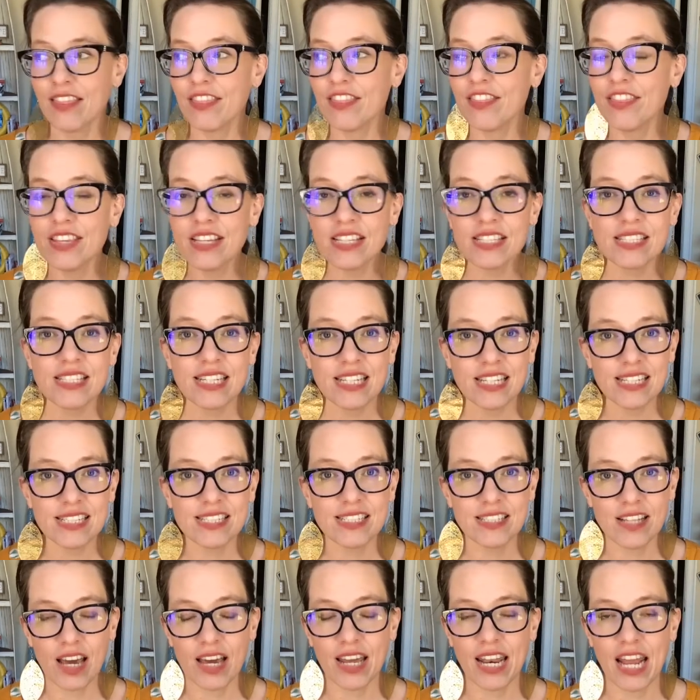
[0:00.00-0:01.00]
This is
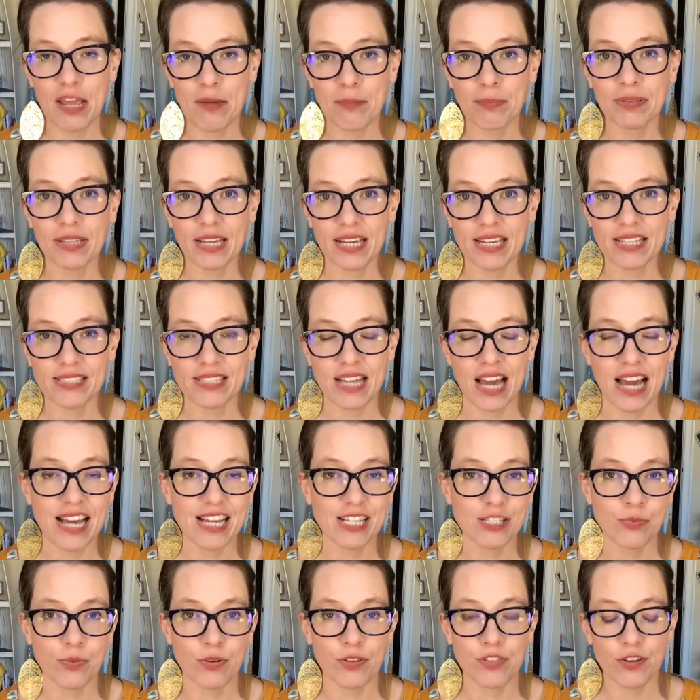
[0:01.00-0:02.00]
not a place,
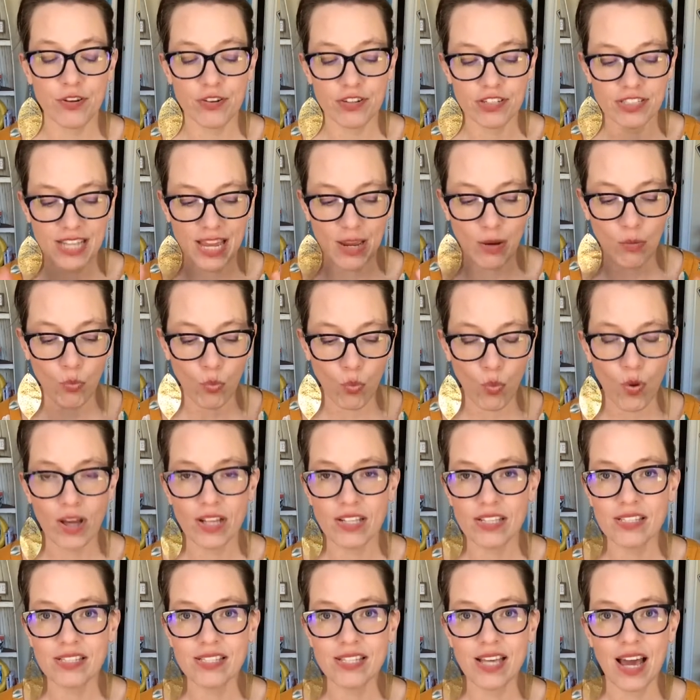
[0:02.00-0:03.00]
guys, where there is a
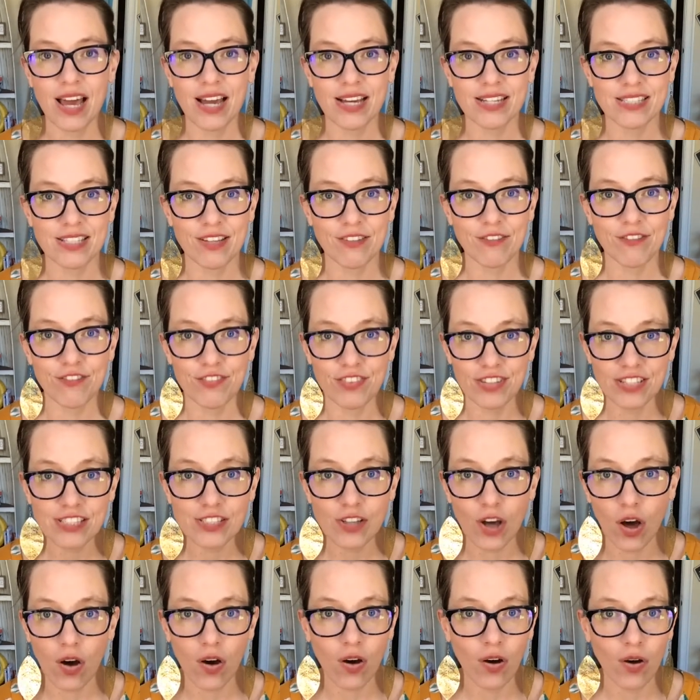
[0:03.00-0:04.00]
one size fits
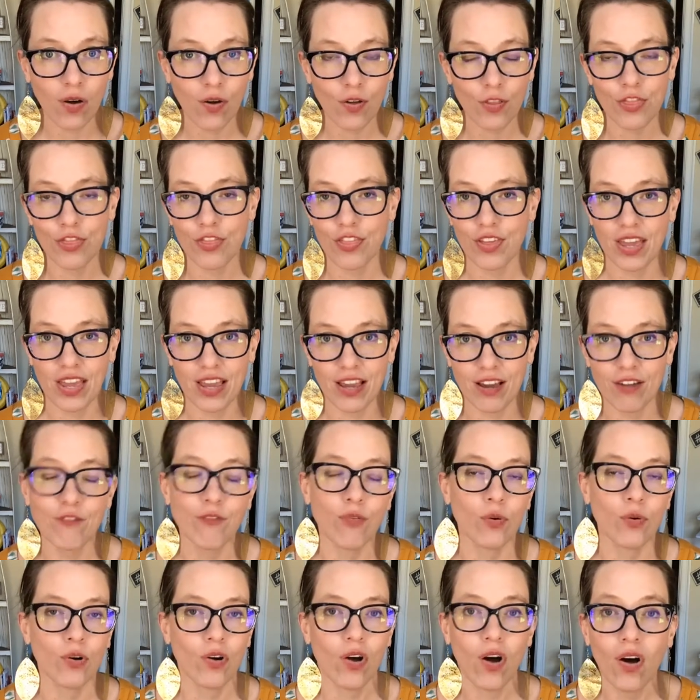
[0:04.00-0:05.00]
all thing
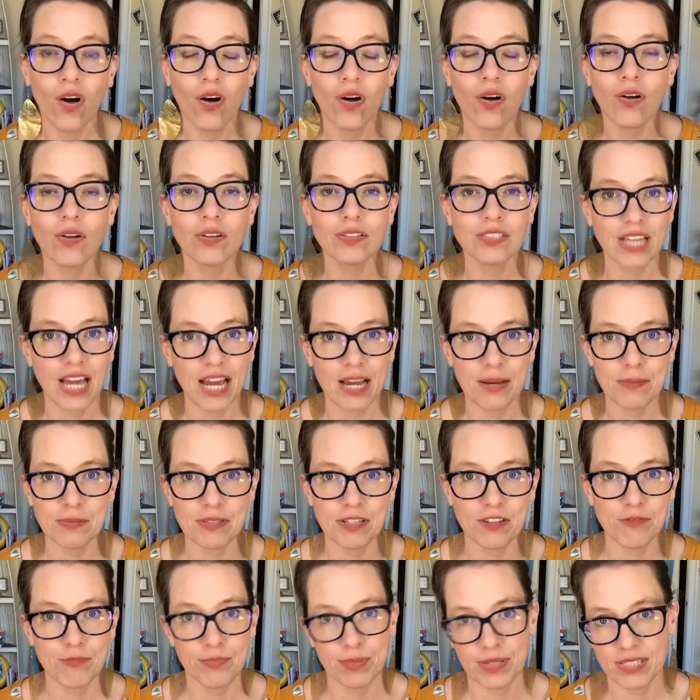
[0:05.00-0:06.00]
for all types
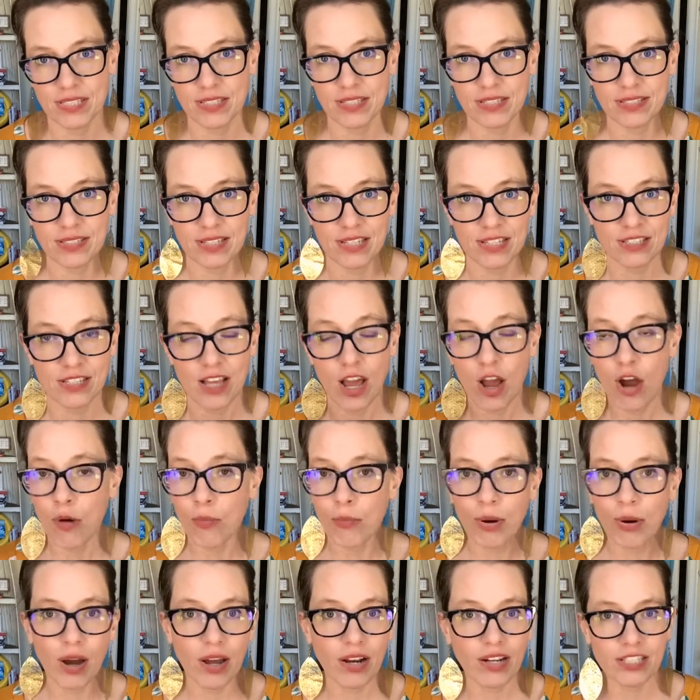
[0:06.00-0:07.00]
of businesses
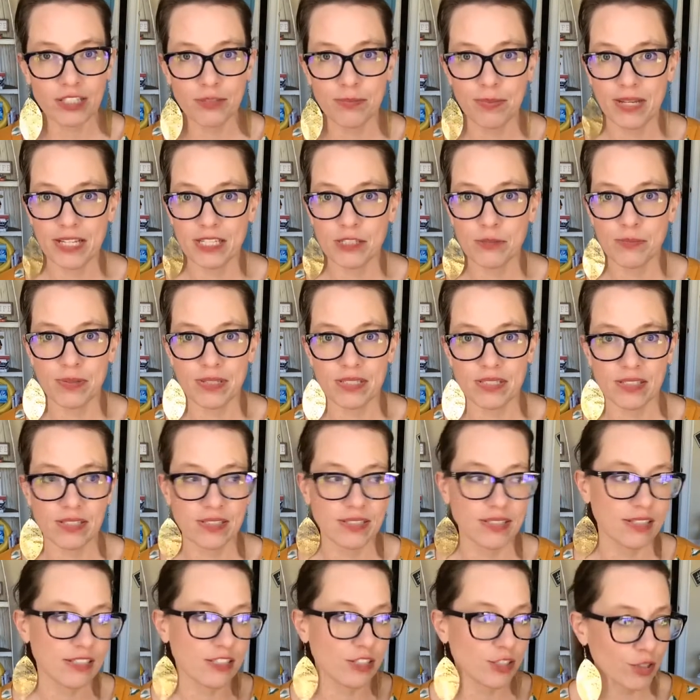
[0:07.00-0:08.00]
product based
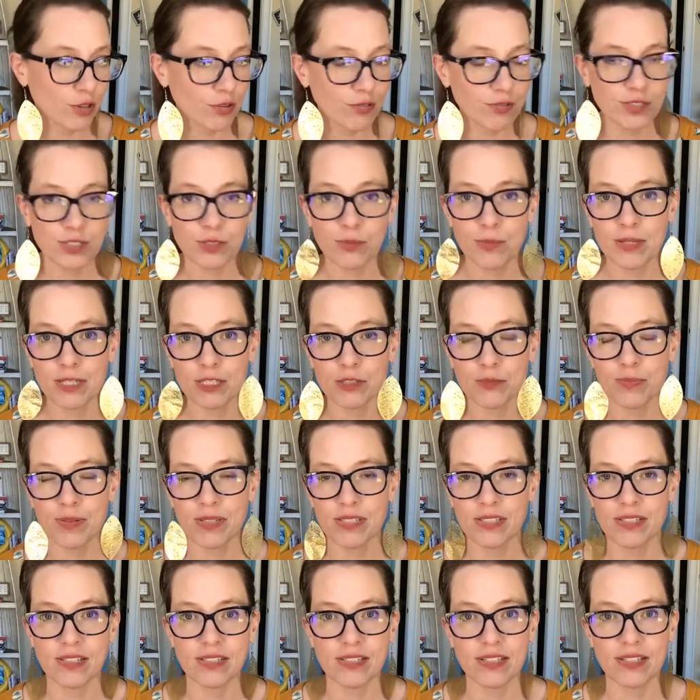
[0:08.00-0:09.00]
businesses, service based
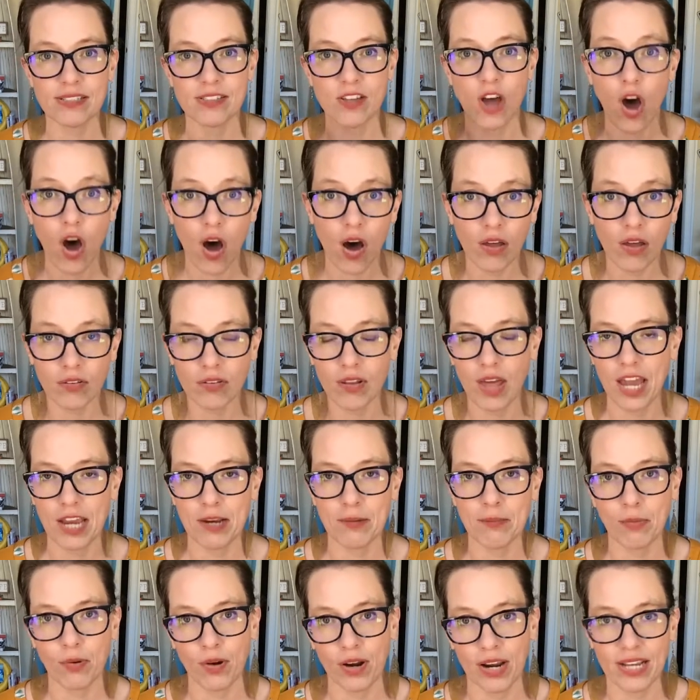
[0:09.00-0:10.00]
businesses,
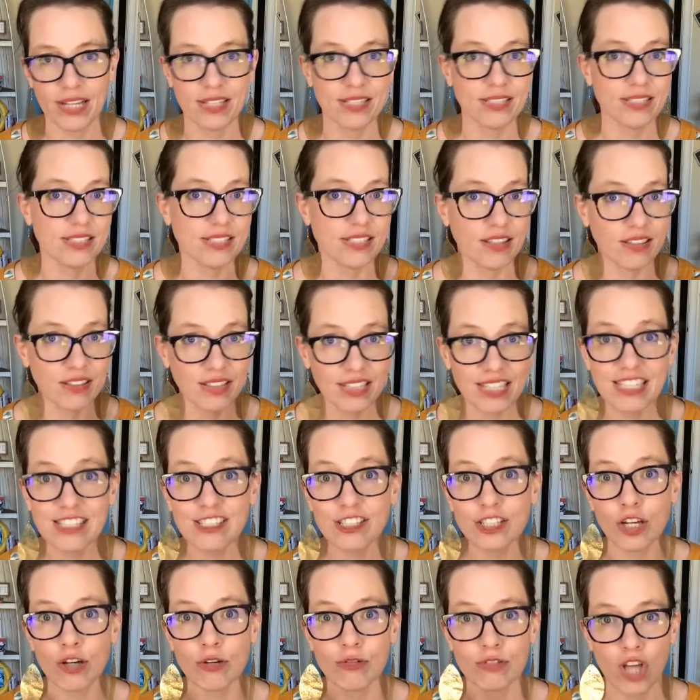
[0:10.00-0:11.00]
online brands, the
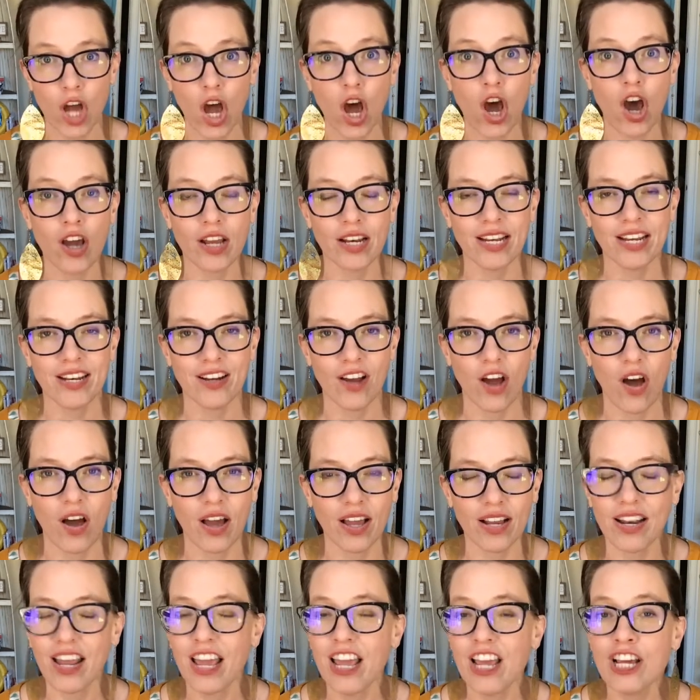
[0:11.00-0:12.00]
list goes on and
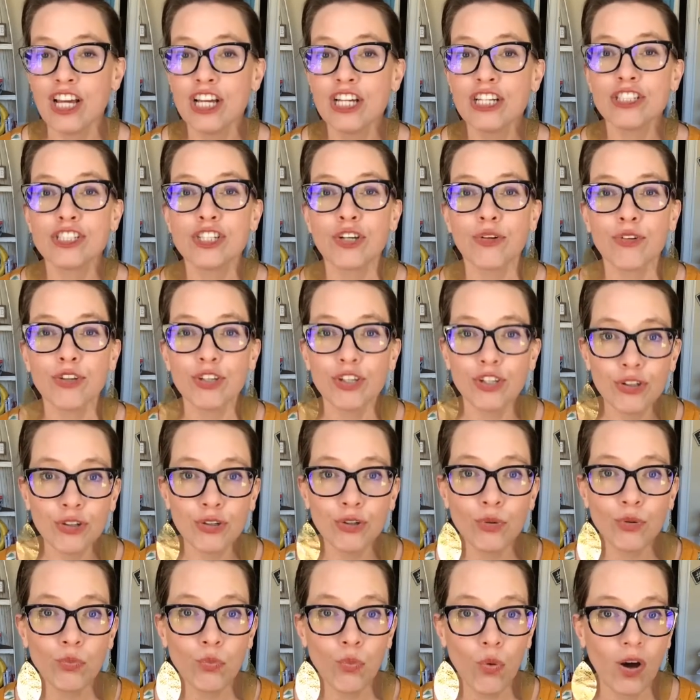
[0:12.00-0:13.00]
on. So
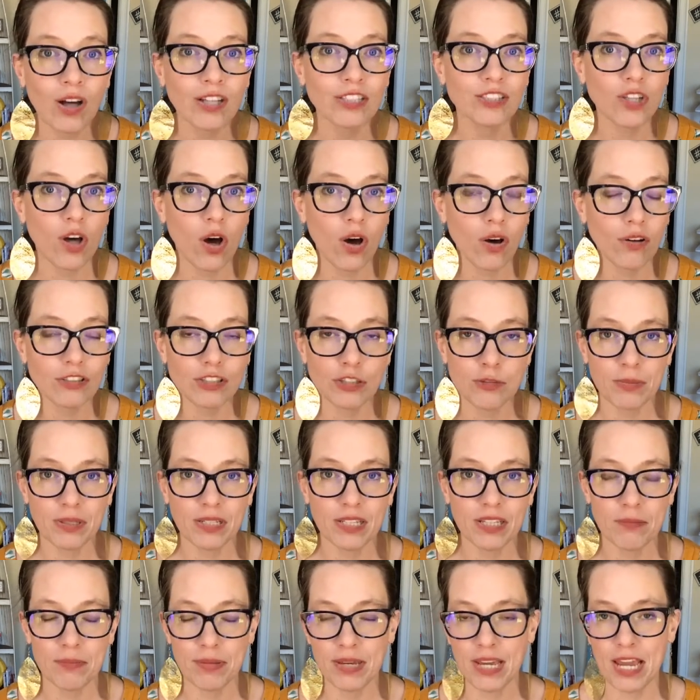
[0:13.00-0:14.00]
you want to
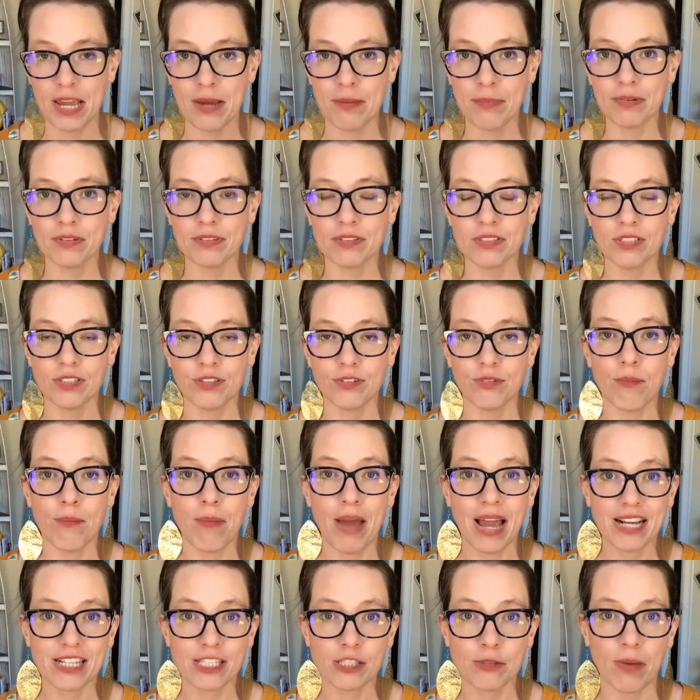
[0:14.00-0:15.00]
ultimately be able to
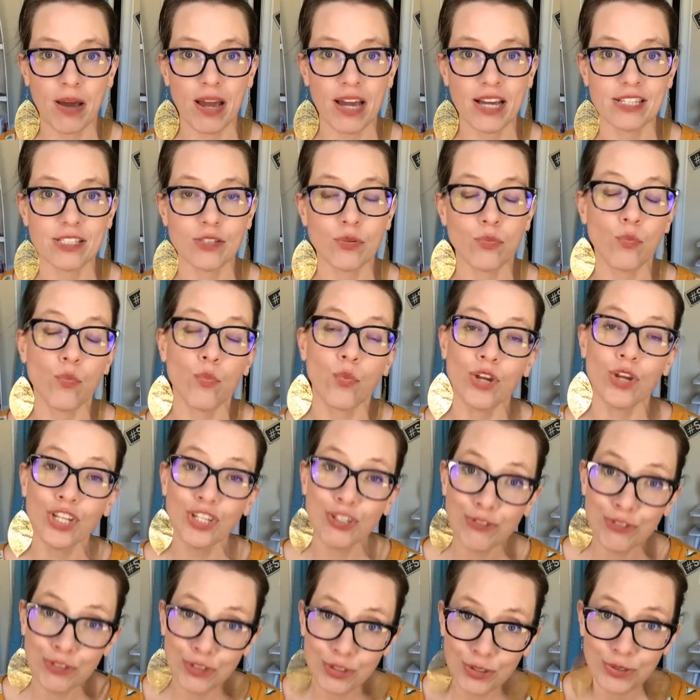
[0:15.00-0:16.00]
maximize when
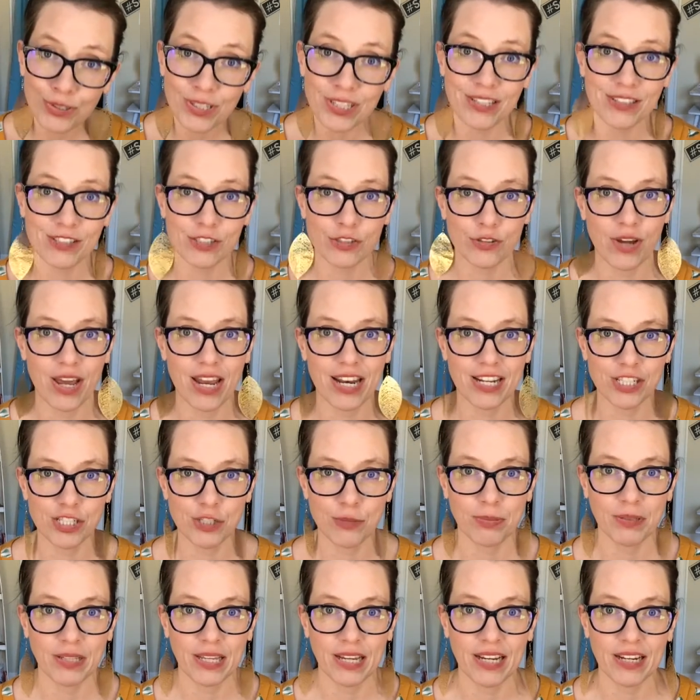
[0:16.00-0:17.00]
you do get a strategy
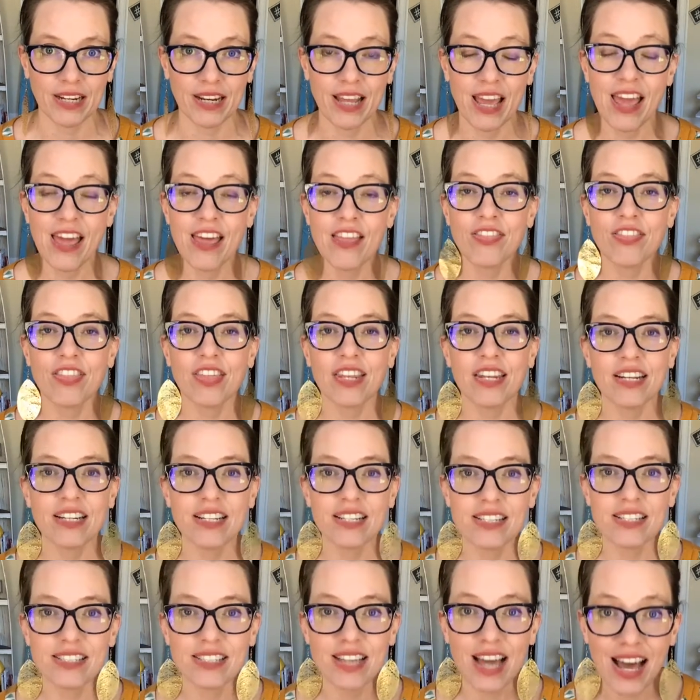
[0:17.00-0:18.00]
plan that it
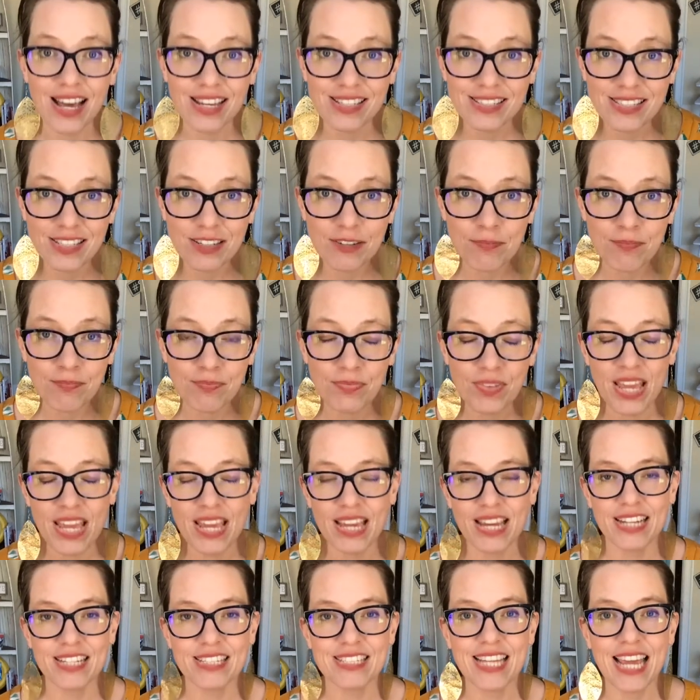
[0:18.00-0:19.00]
is custom
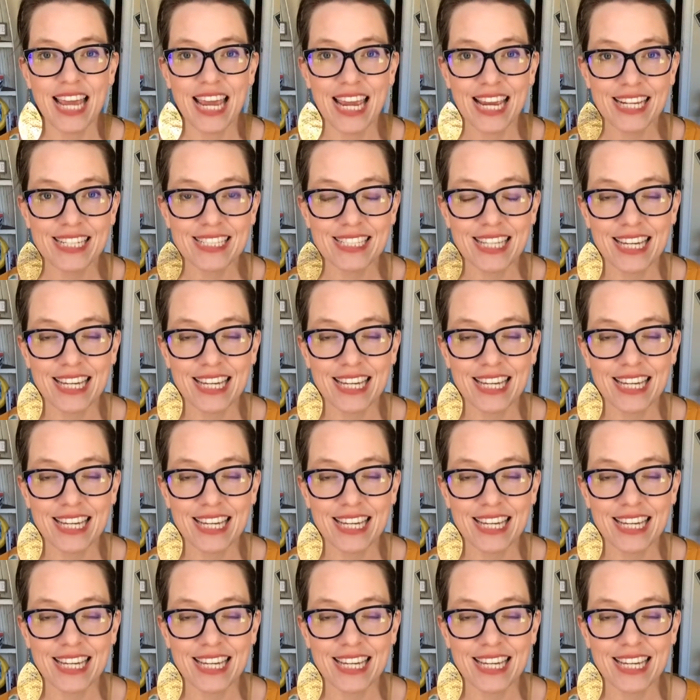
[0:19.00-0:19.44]
and takes